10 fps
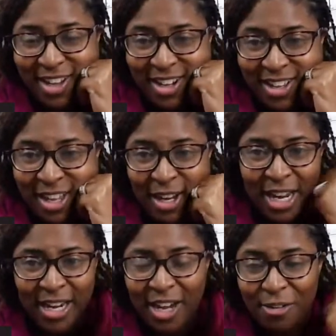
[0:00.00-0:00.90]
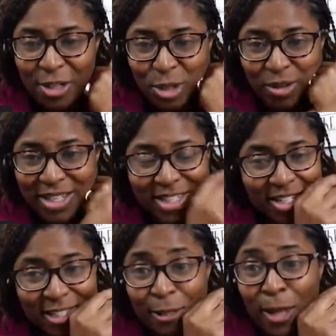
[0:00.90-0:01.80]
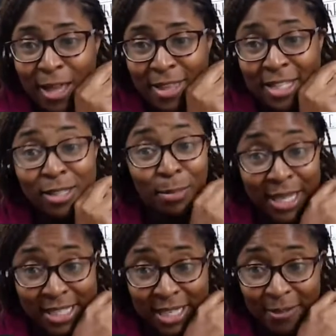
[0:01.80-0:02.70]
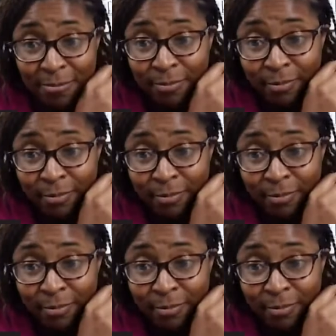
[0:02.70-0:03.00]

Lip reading: That he had a cut on his wrist. So that's the blessing.